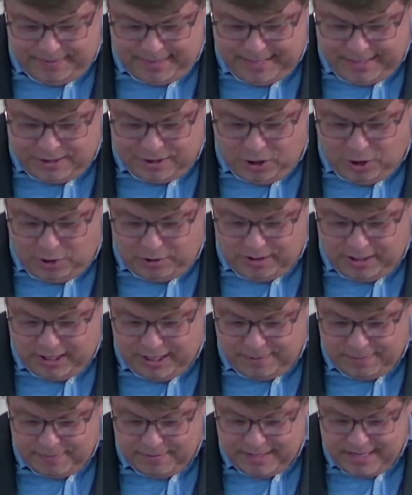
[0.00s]
They told
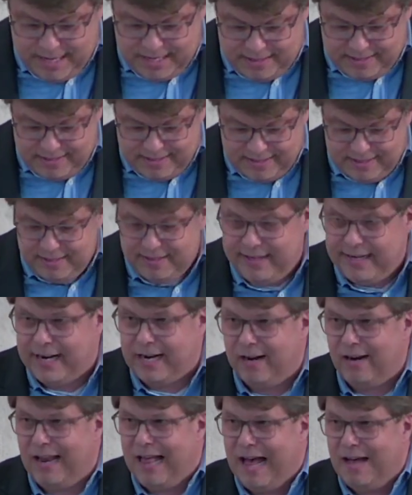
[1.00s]
him that
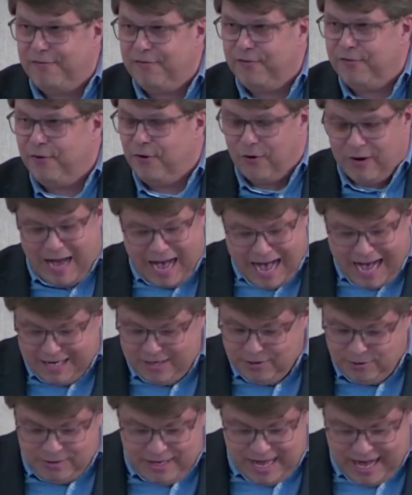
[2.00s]
their love for
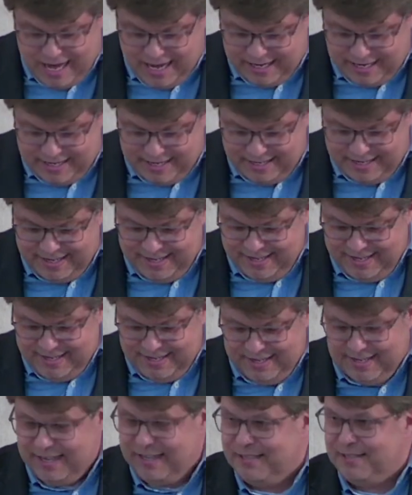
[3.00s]
Adonai
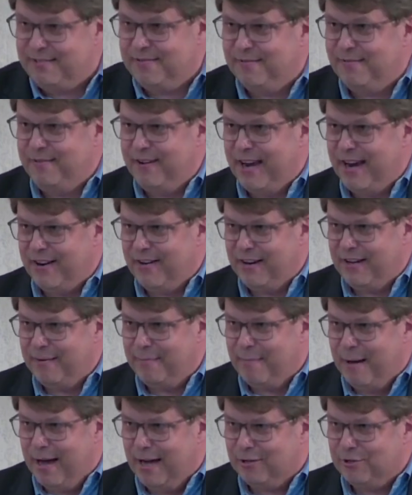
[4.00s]
is
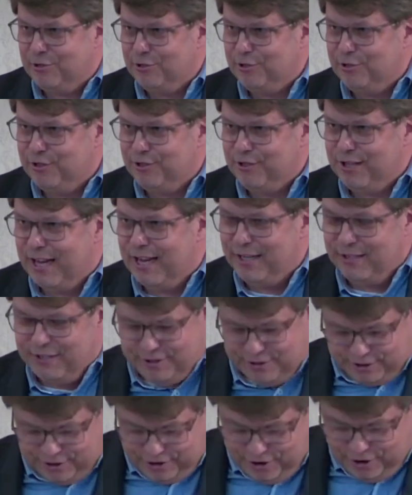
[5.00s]
very much and
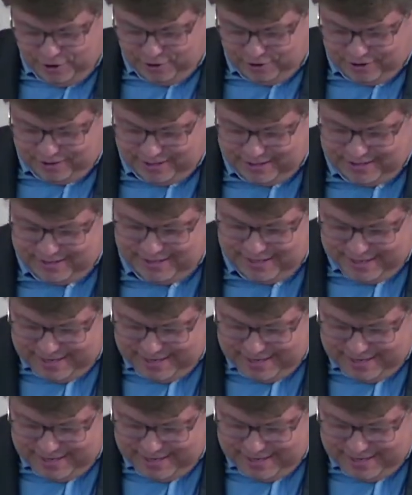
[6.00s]
strong,